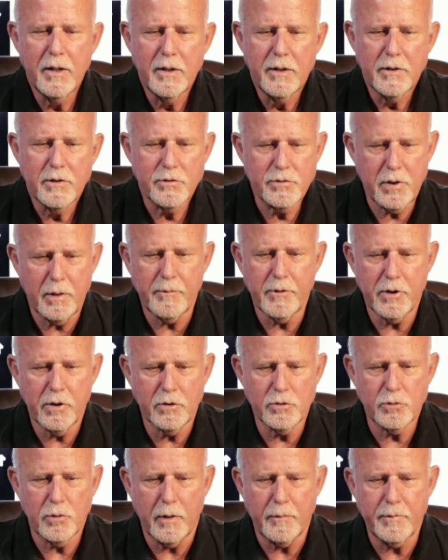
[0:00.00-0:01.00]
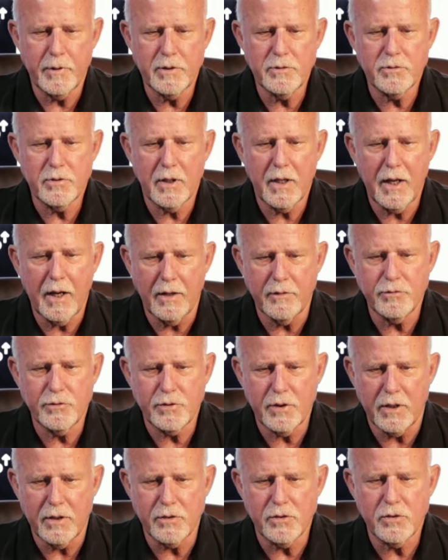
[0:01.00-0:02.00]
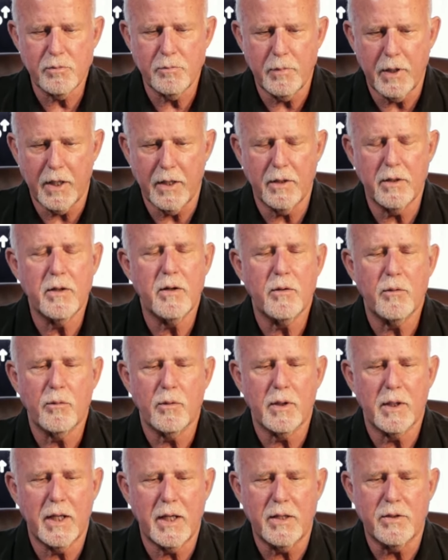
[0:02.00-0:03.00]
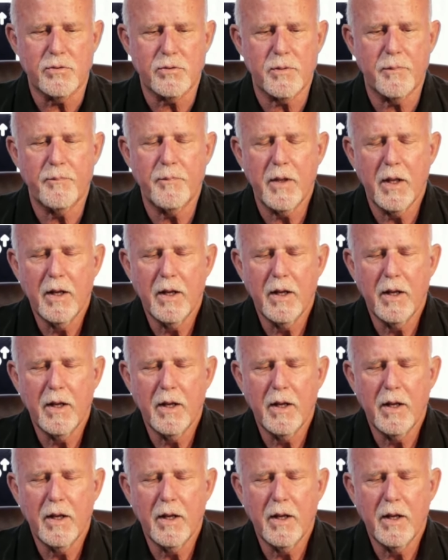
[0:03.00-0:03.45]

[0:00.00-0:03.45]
Some of those weapons have since been released.